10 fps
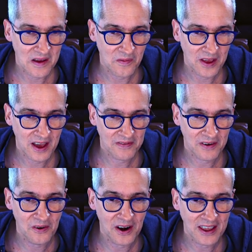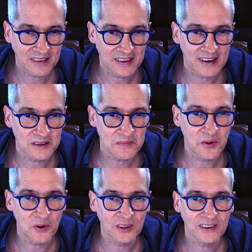We have a great starter
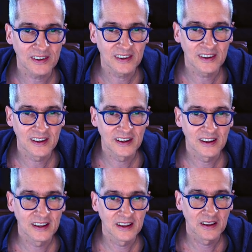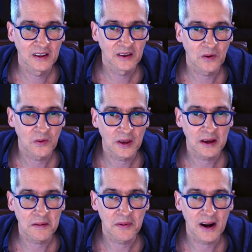point. We
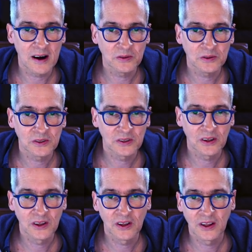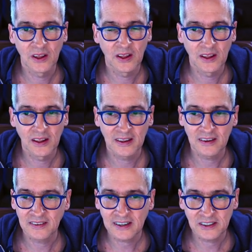can browse the
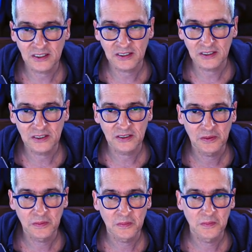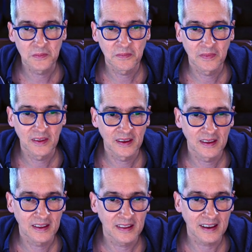sections,
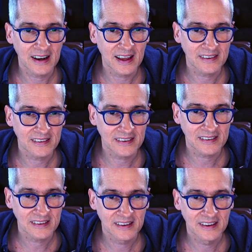the classes.